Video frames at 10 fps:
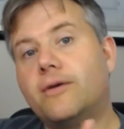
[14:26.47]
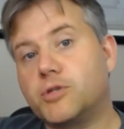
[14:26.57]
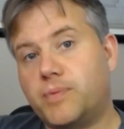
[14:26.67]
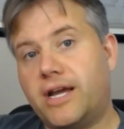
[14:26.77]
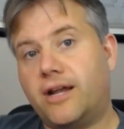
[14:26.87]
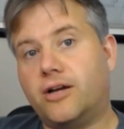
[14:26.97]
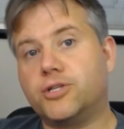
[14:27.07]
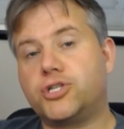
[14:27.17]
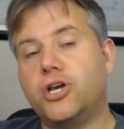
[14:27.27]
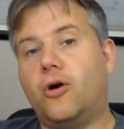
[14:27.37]
I was planning on
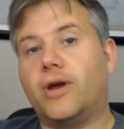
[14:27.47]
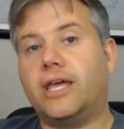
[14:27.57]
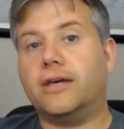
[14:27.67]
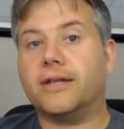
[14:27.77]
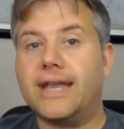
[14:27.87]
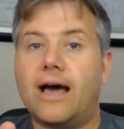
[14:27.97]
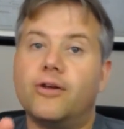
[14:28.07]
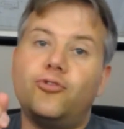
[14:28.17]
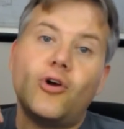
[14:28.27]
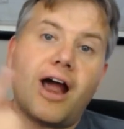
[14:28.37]
showing here. Now,
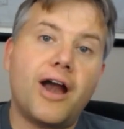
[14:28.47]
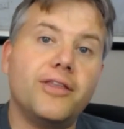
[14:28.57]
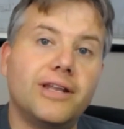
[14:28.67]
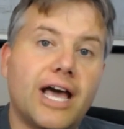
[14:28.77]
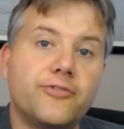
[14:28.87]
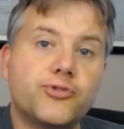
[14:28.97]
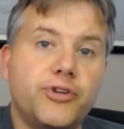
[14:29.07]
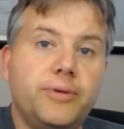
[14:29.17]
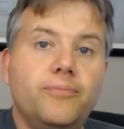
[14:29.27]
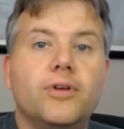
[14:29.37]
if you are in the live stream,